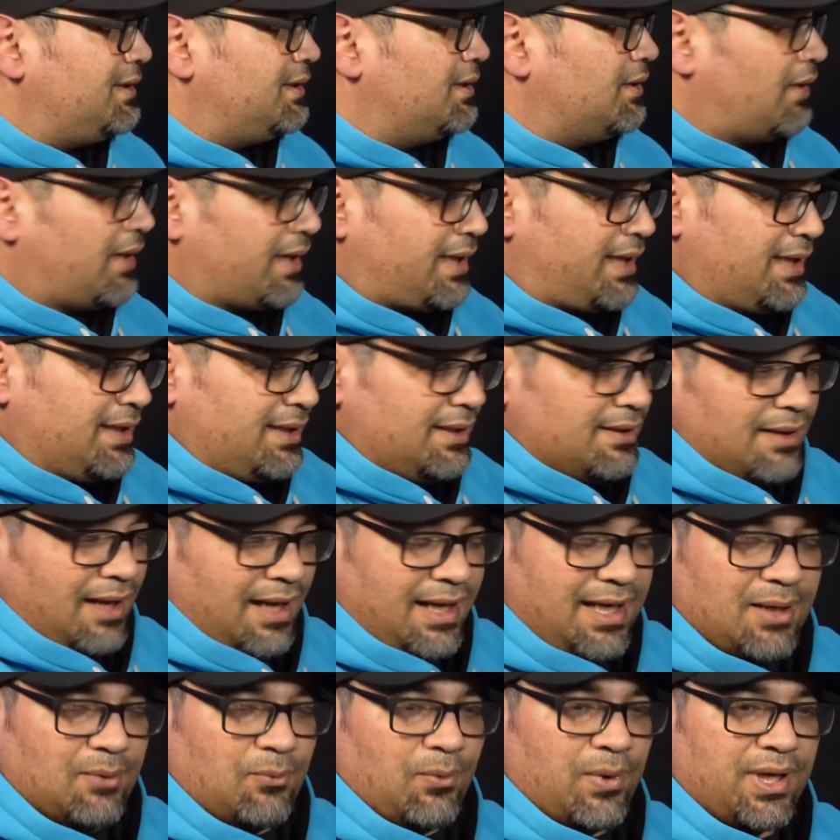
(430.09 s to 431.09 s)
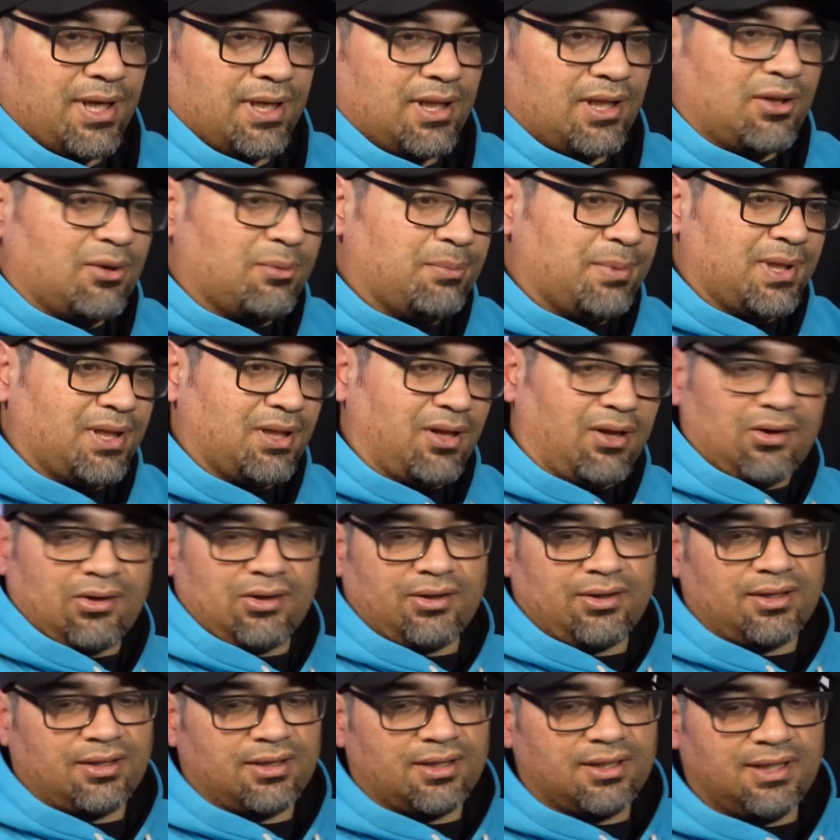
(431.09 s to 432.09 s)
I can wait a little bit
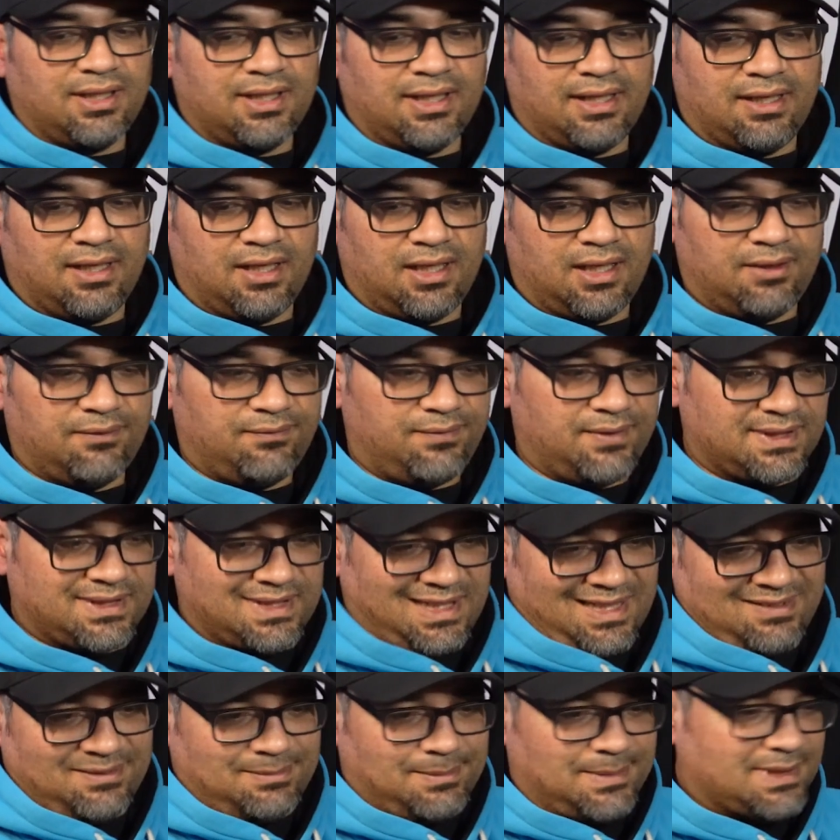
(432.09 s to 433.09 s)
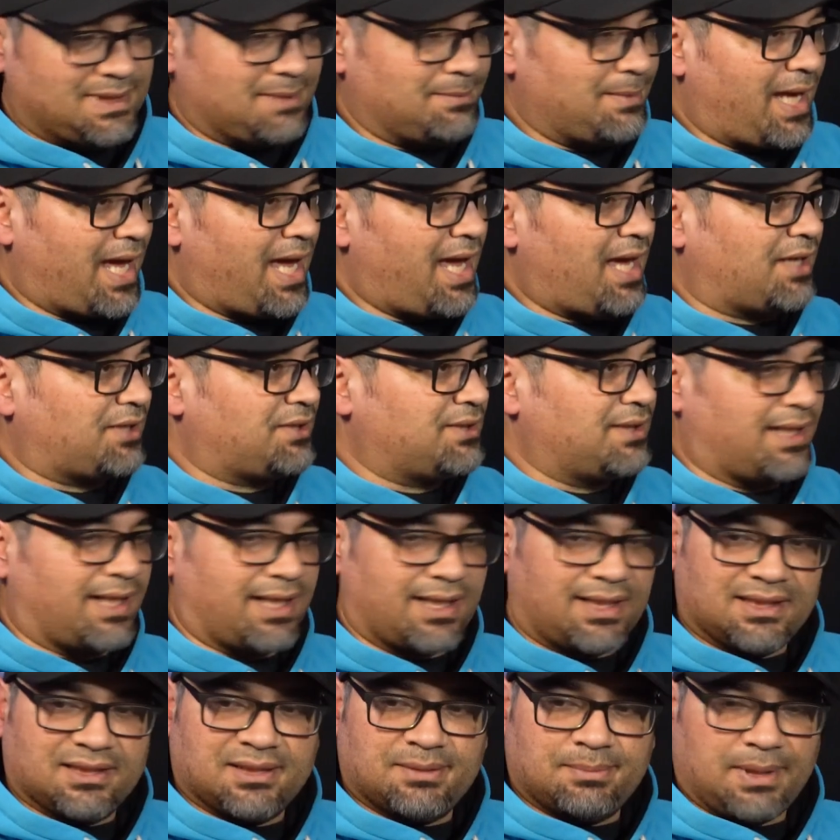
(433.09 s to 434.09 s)
longer if it saves me some cash that I
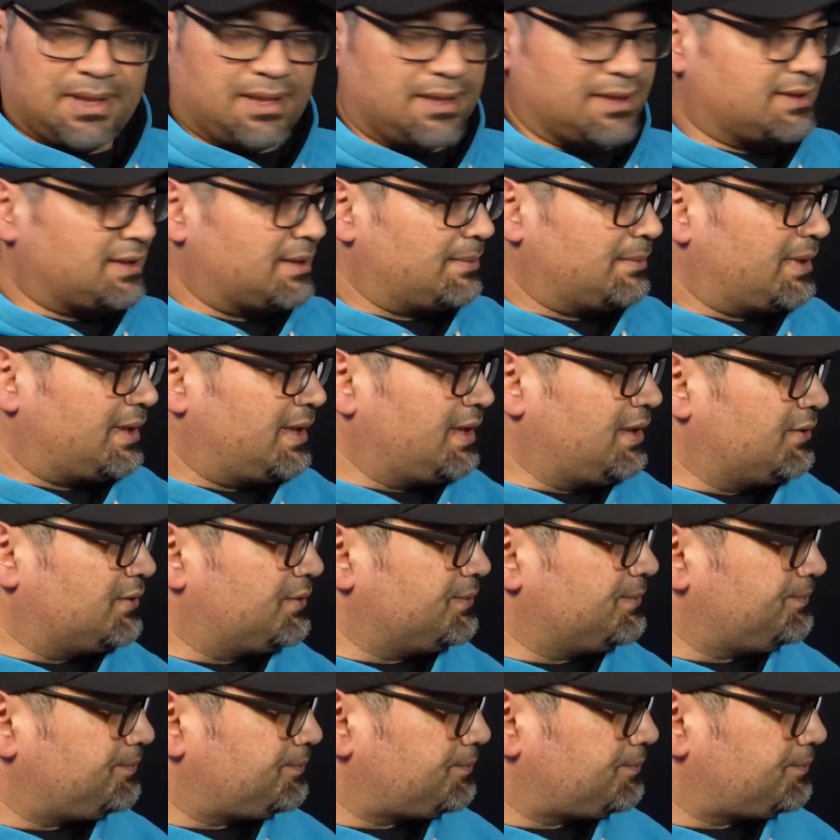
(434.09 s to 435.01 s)
can spend on something else.